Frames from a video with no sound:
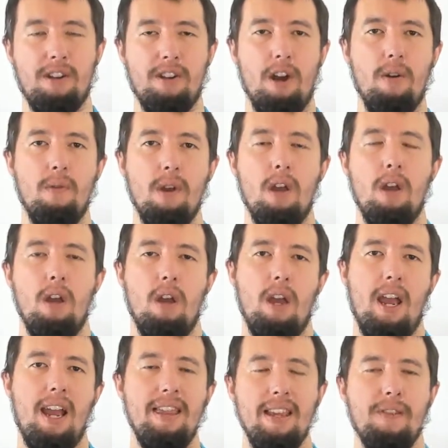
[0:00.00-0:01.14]
So
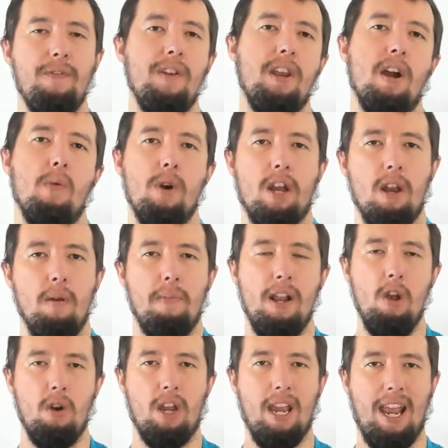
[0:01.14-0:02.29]
in this video we're going to be
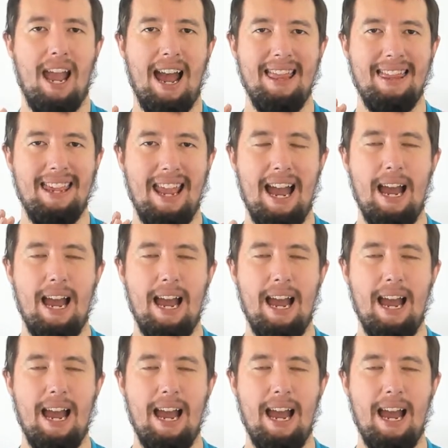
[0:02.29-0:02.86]
looking at the